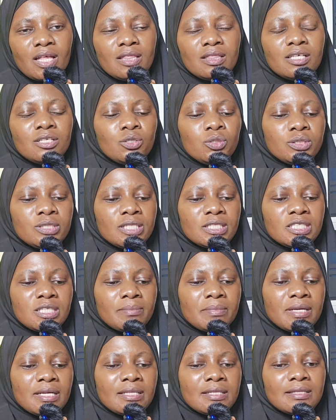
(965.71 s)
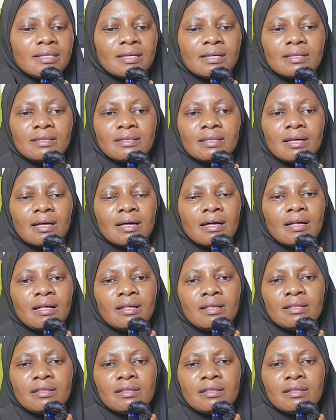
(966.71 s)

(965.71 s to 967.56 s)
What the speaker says: The New Testament, the